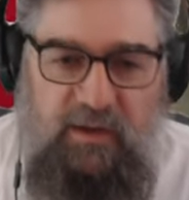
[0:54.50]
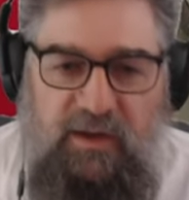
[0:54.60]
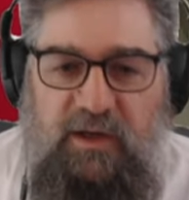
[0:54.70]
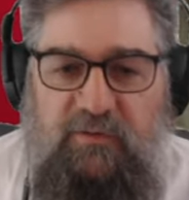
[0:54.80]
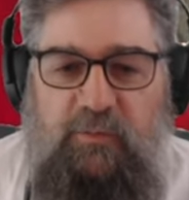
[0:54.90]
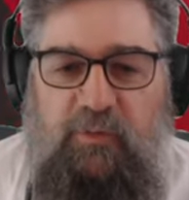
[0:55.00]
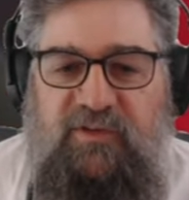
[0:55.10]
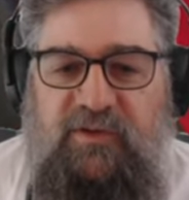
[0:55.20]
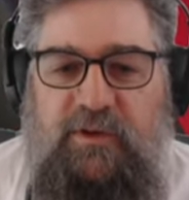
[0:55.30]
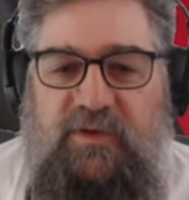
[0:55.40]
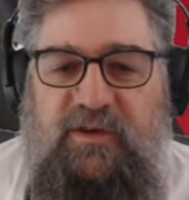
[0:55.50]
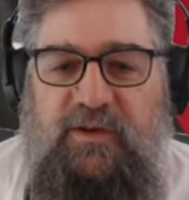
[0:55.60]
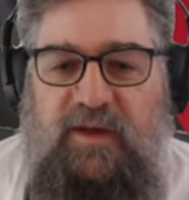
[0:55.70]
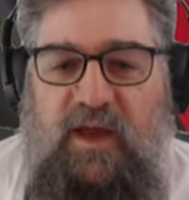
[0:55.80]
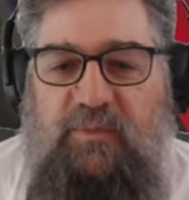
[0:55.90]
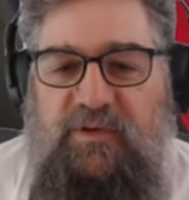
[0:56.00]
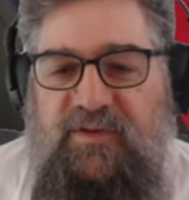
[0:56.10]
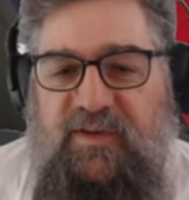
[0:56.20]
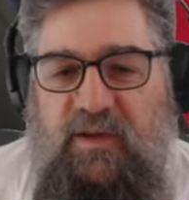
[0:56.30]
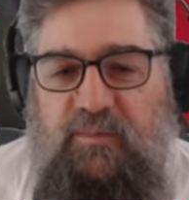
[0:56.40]
And if you press it when it's enter cab, you
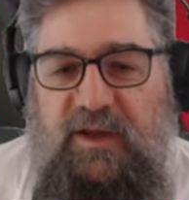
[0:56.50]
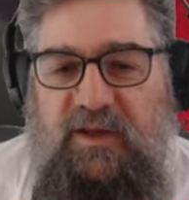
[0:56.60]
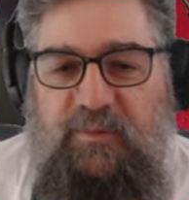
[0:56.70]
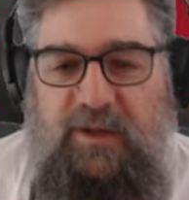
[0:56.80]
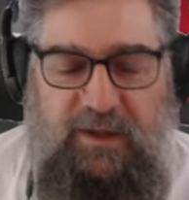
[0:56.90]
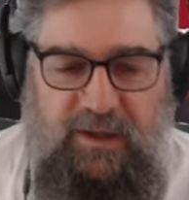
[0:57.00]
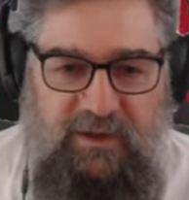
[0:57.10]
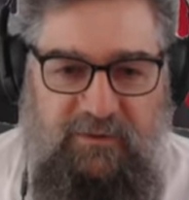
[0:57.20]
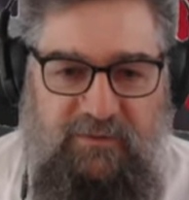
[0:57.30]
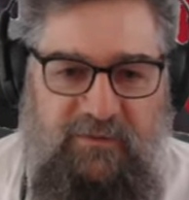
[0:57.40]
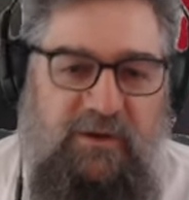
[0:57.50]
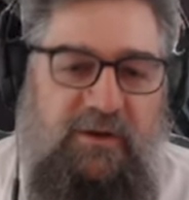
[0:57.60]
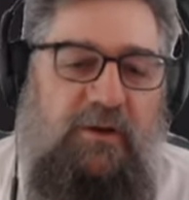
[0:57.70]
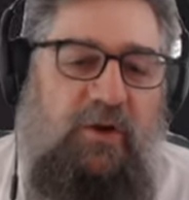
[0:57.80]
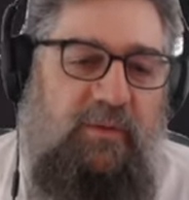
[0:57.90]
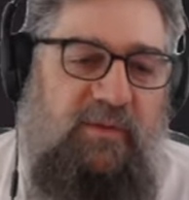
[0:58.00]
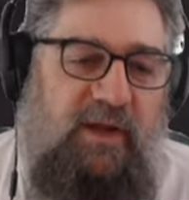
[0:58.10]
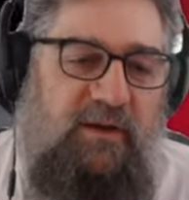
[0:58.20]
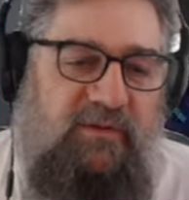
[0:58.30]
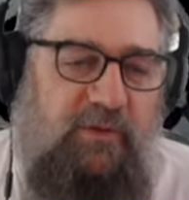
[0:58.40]
just end up back in the middle again, and then you can climb
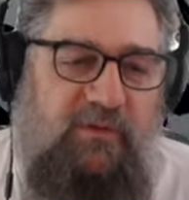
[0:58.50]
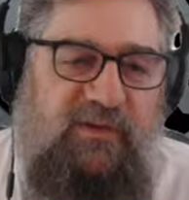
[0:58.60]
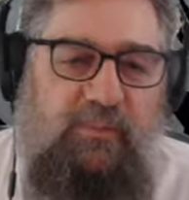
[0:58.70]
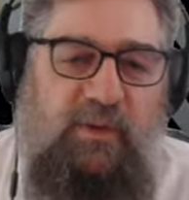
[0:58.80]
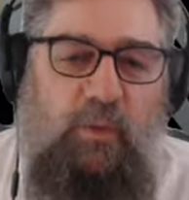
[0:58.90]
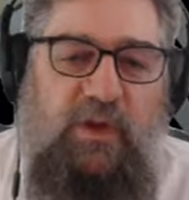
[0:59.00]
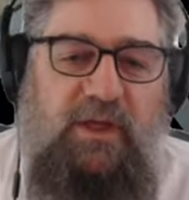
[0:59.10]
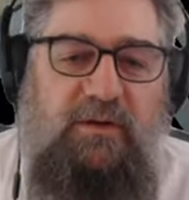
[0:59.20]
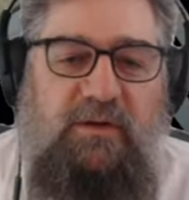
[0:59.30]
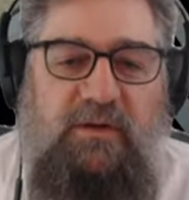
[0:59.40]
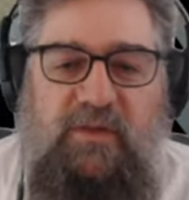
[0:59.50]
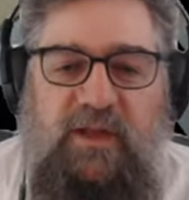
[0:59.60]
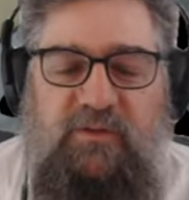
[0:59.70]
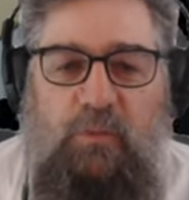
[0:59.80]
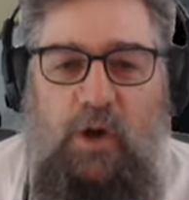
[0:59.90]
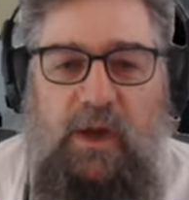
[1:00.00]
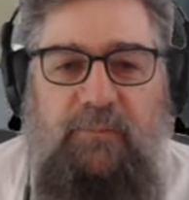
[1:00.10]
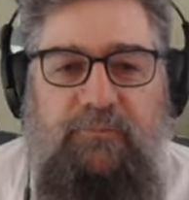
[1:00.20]
down. So if it's a bit weird, that's why.